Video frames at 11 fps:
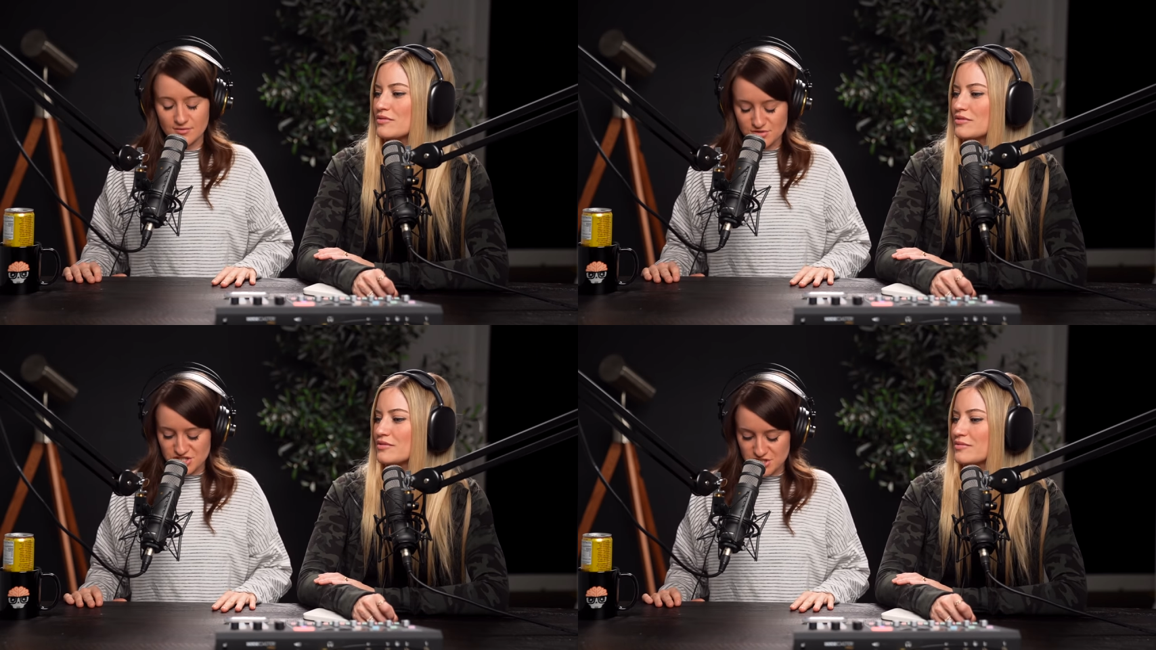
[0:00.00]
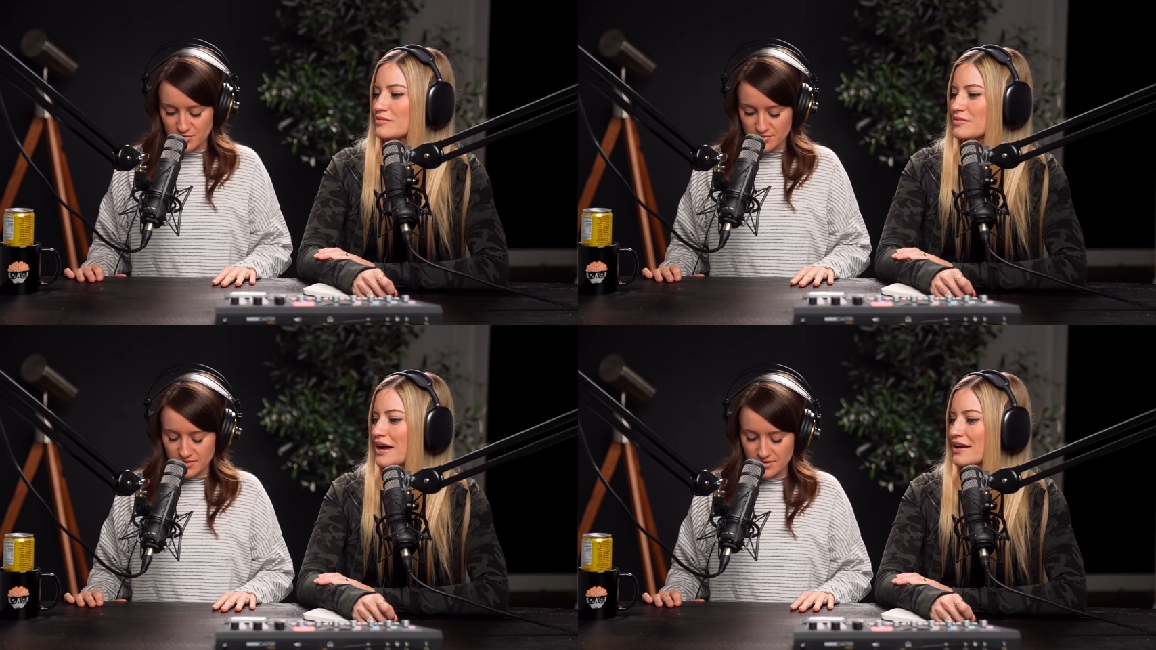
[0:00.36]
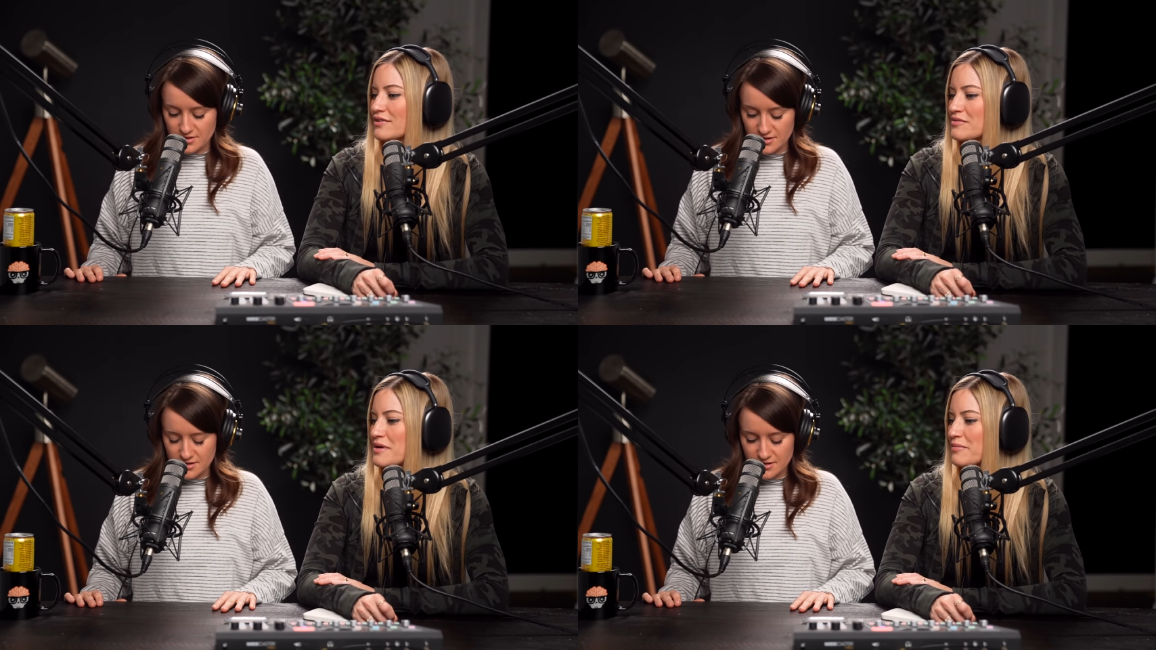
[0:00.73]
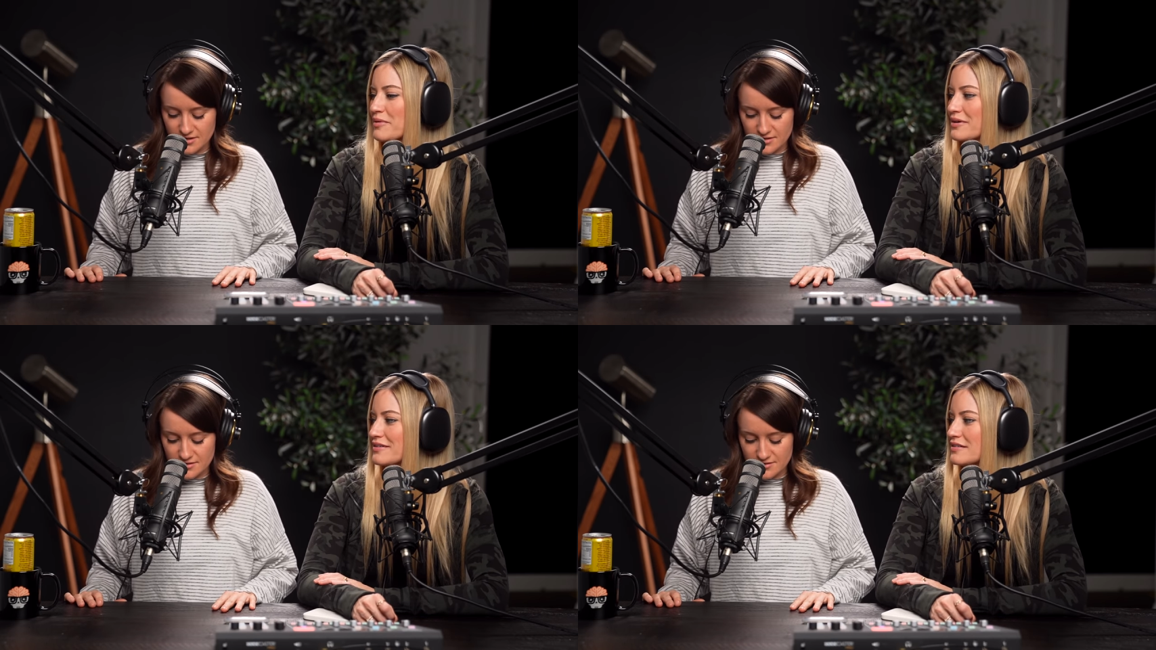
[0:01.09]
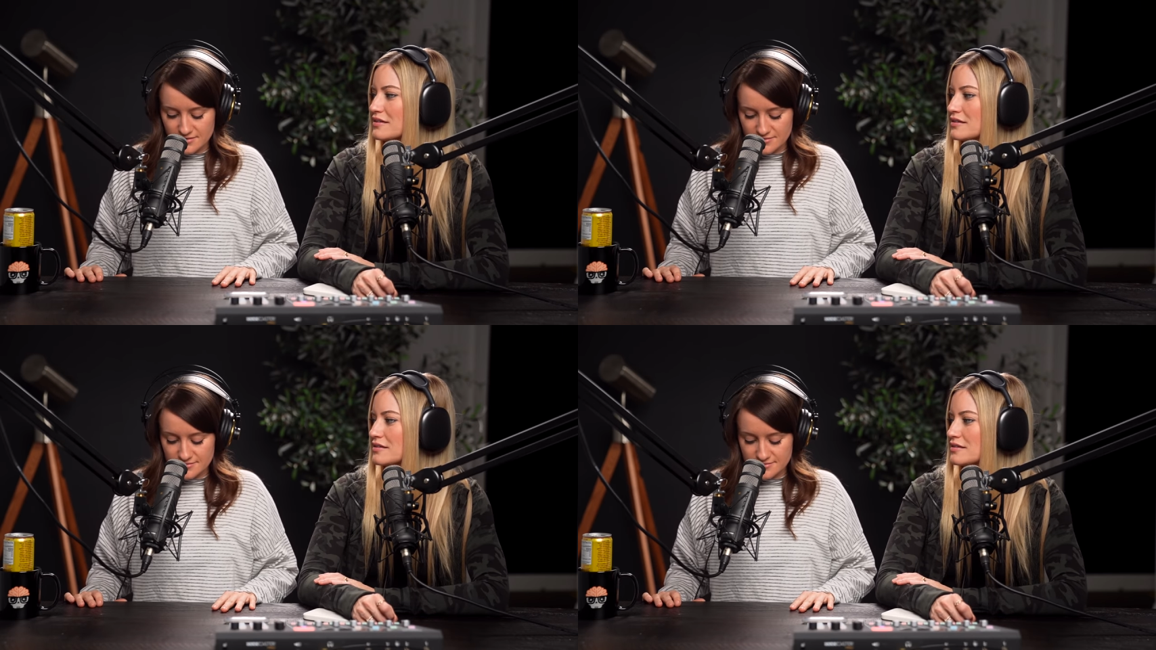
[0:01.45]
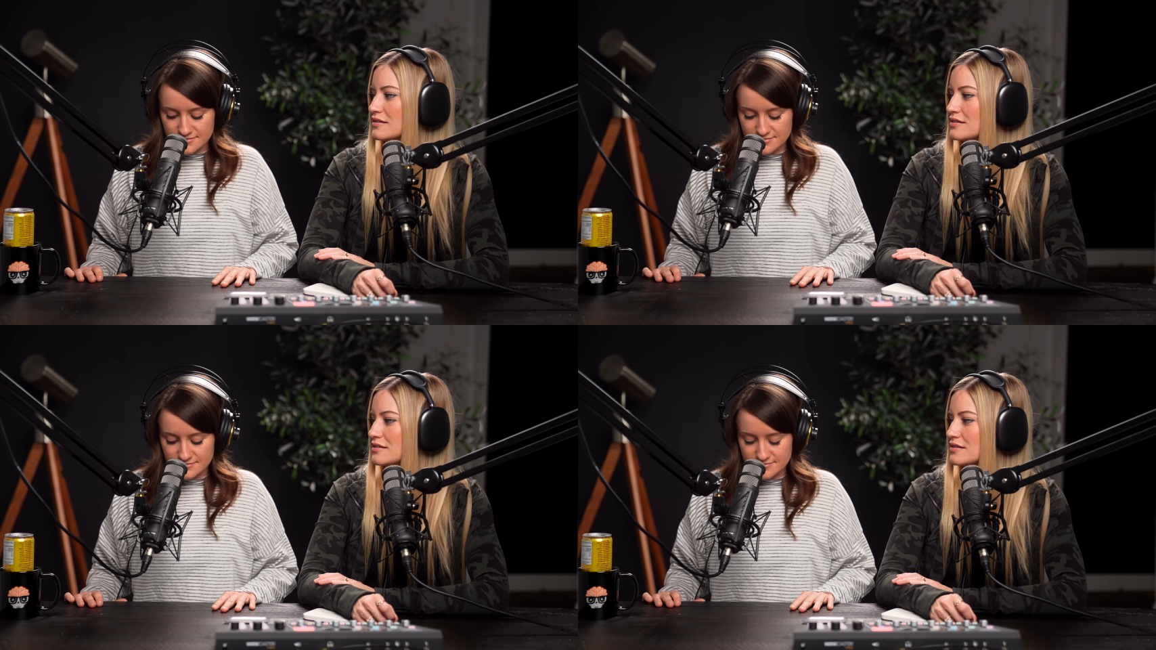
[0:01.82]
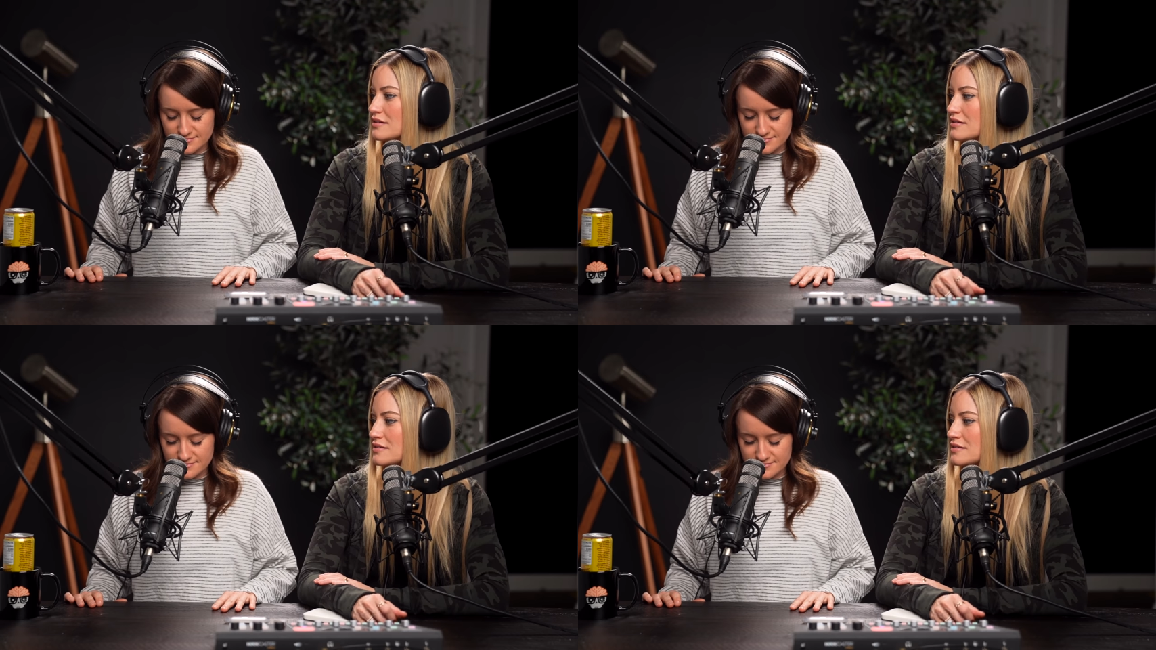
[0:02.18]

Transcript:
Speaker 1: Oh shoot, I don't remember. Ugh.